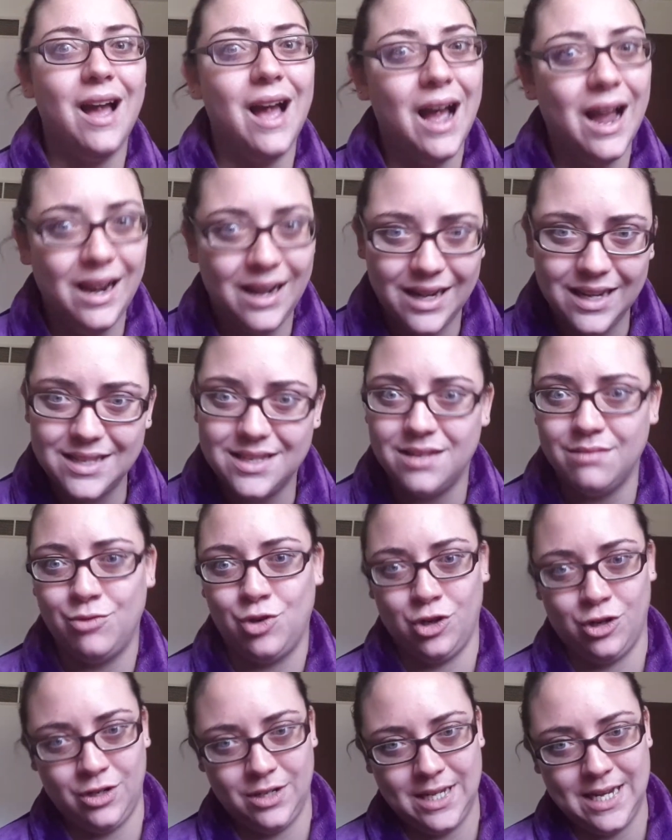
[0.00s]
I need some
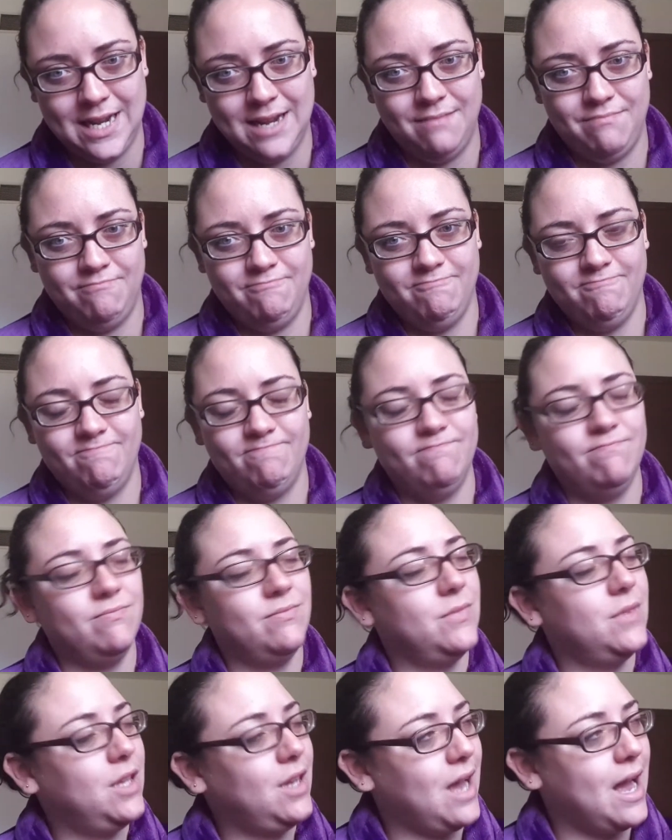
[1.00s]
girl time.
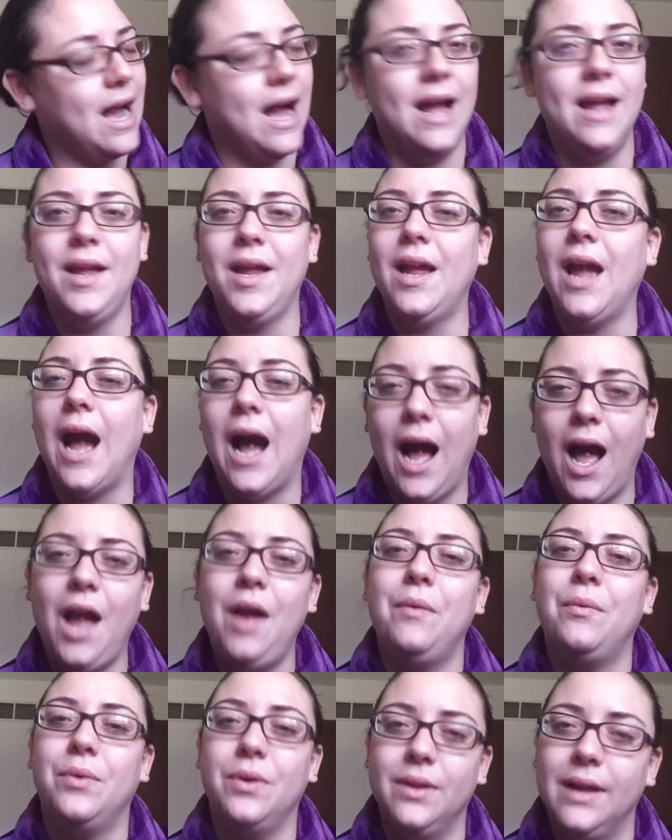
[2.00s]

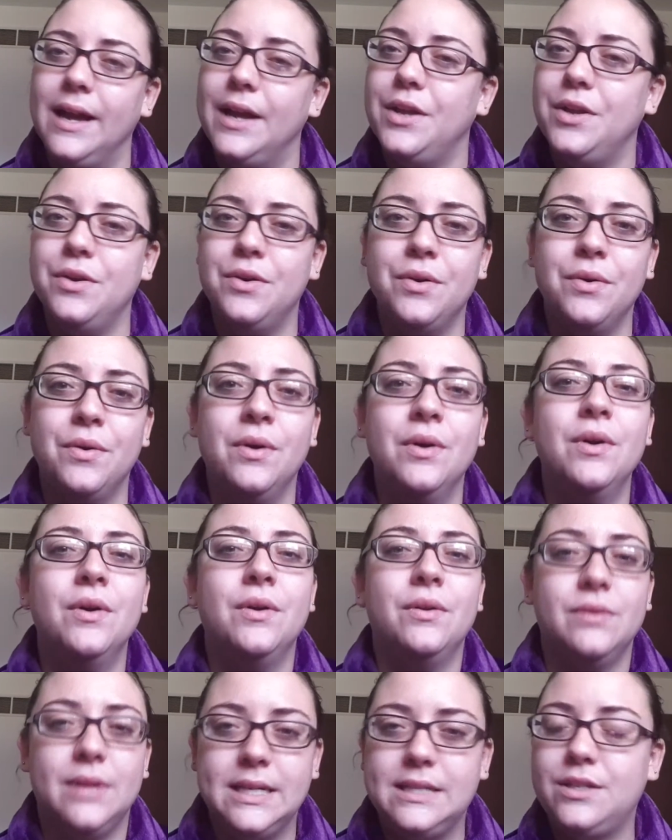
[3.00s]
I will let you,
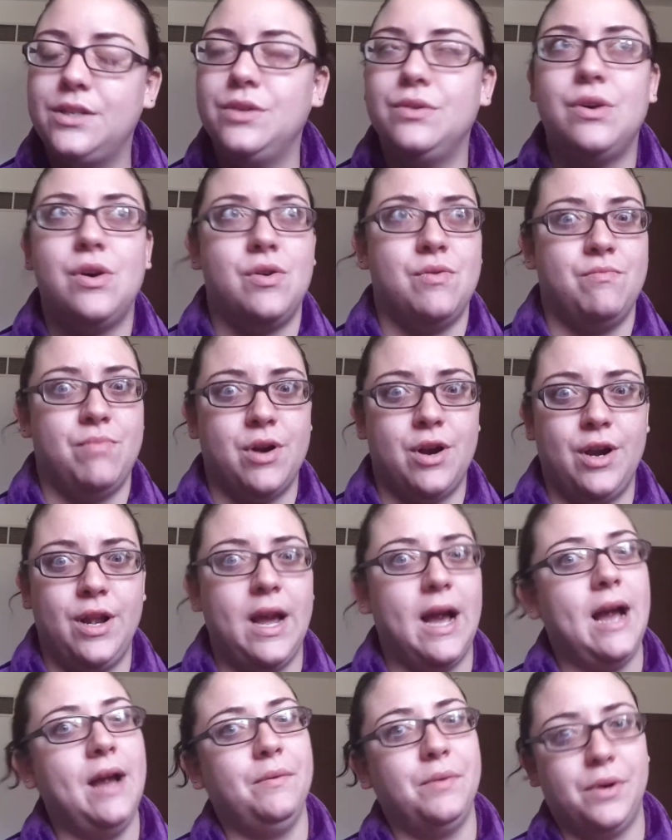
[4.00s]
let's do a home party.
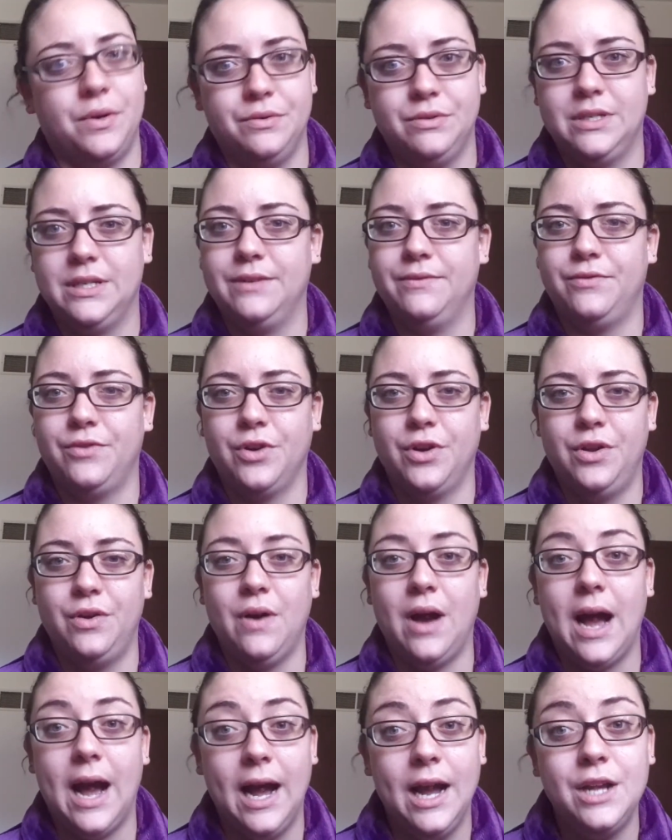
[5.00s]
I will host it for you.
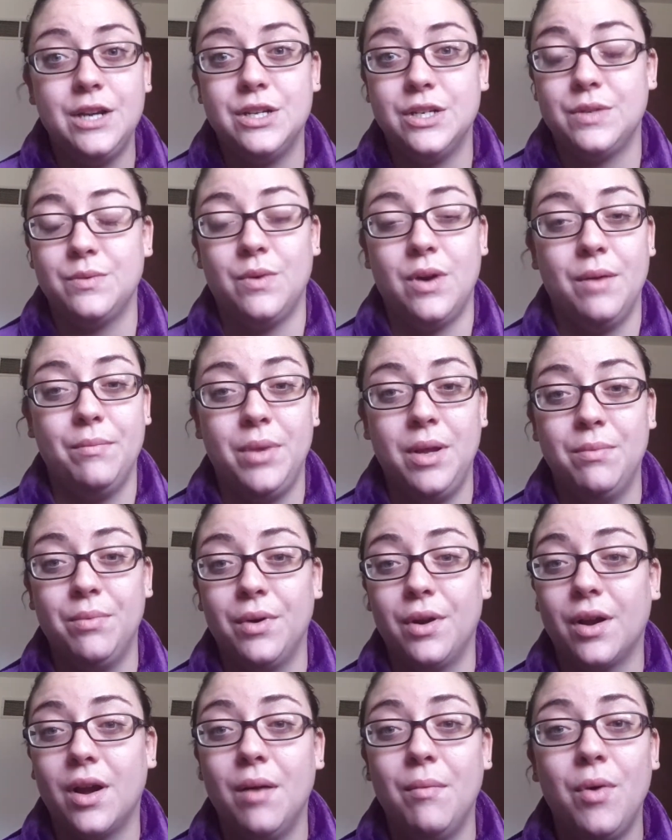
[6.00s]
I just want
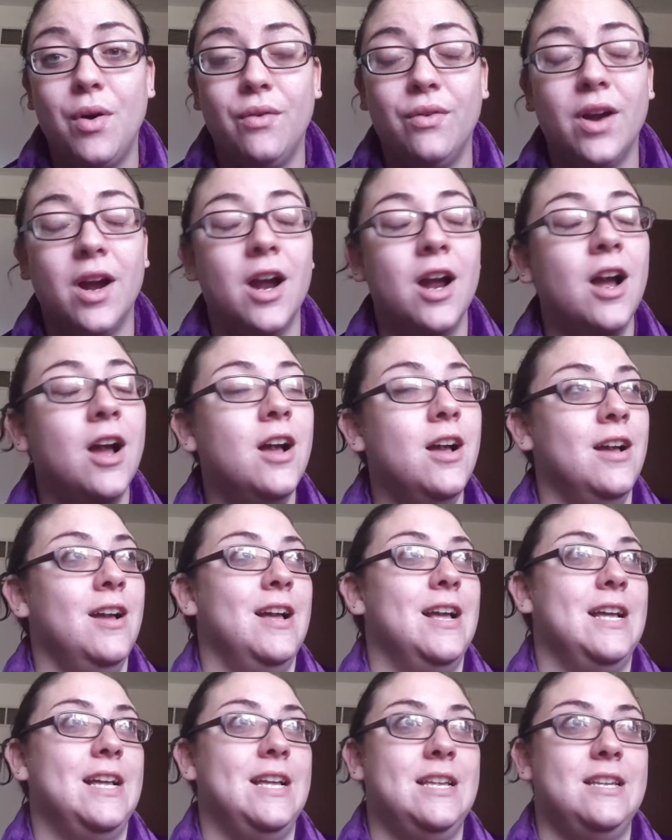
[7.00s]
people to come over
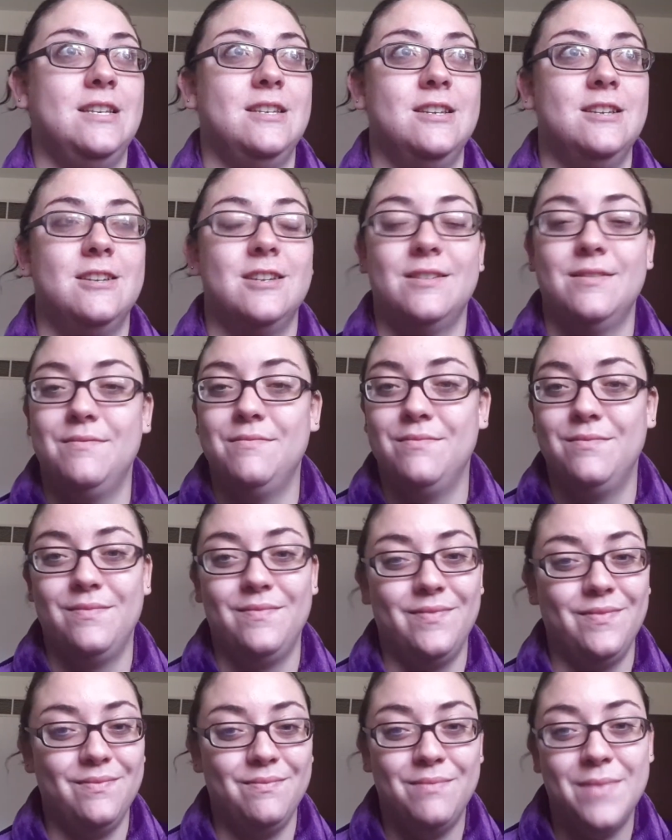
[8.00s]
and
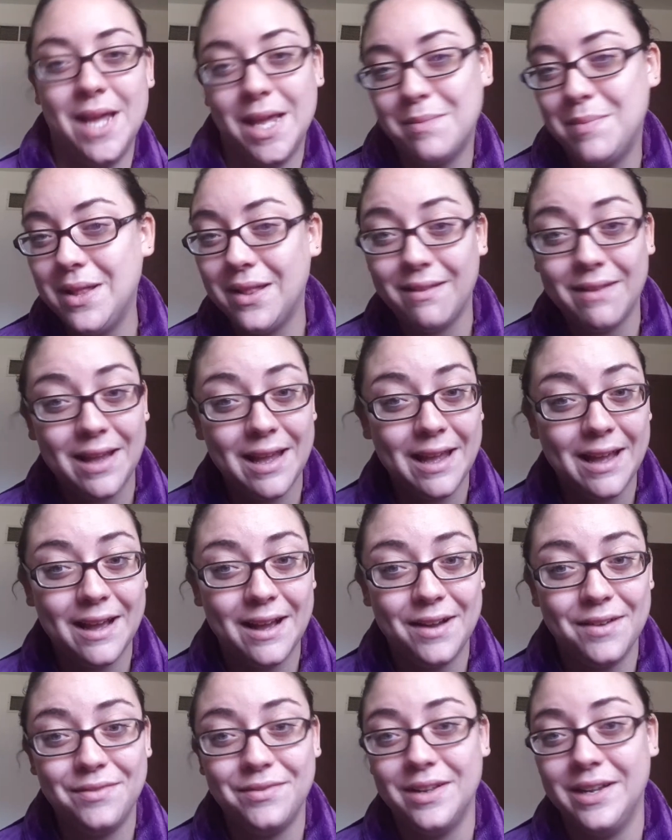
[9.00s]
make me
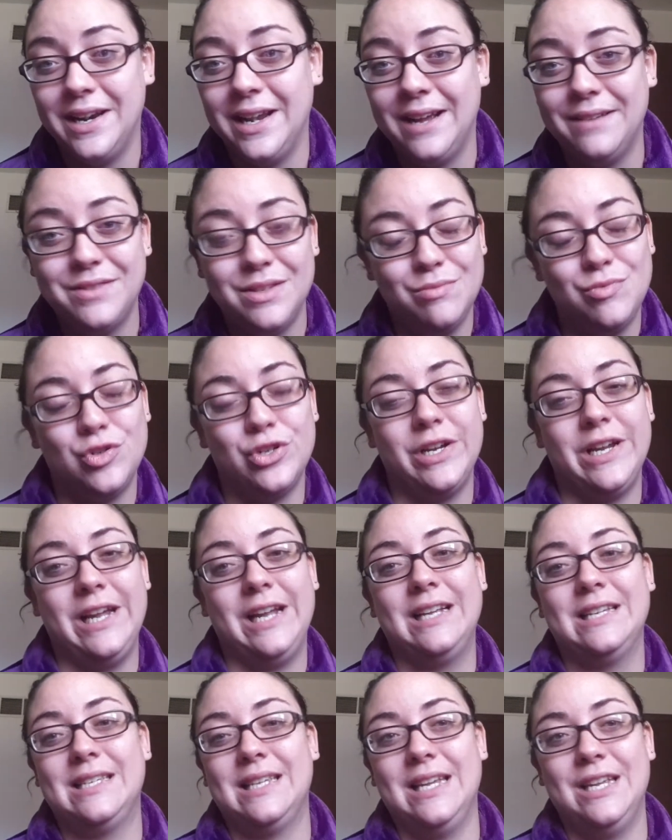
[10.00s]
laugh and have some
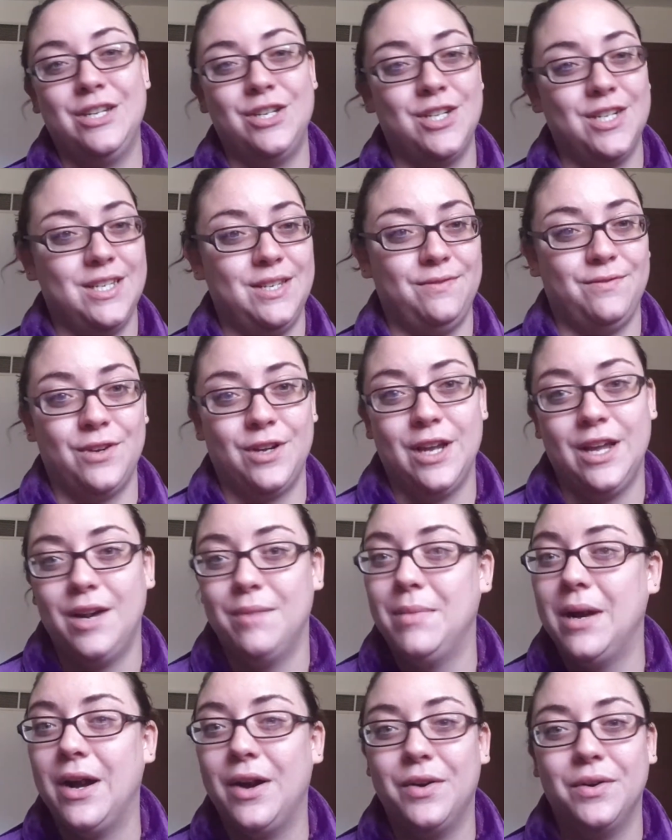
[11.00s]
drinks and just forget
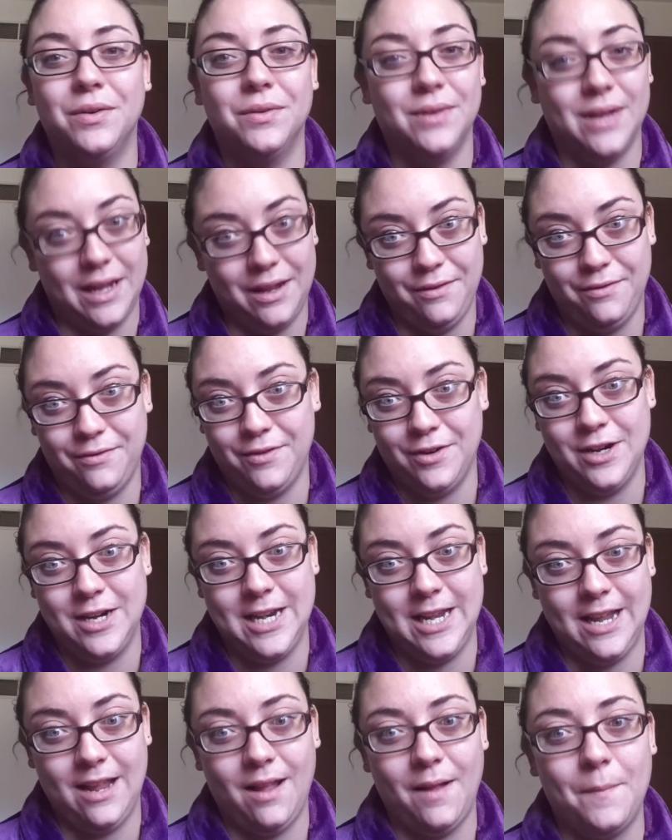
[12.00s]
about life for a
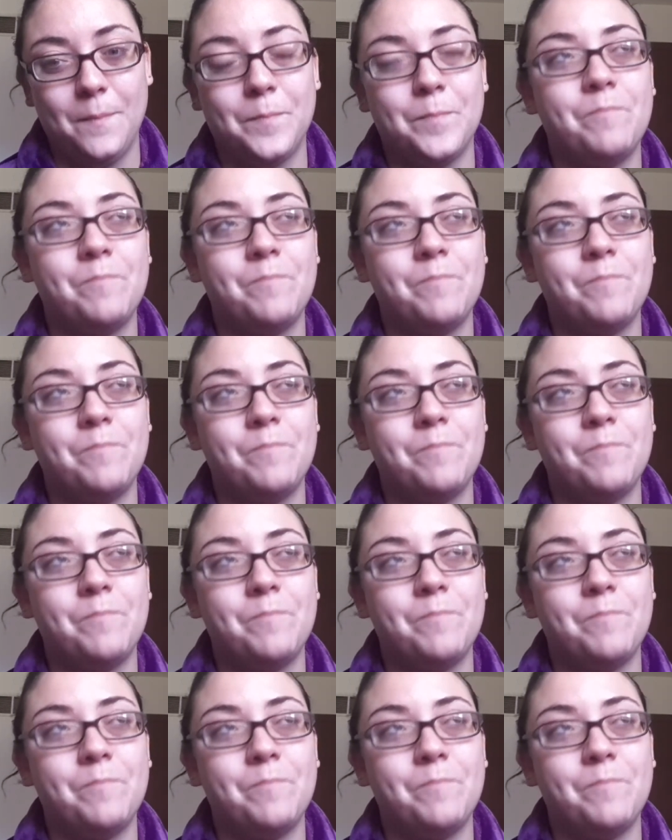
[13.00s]
day.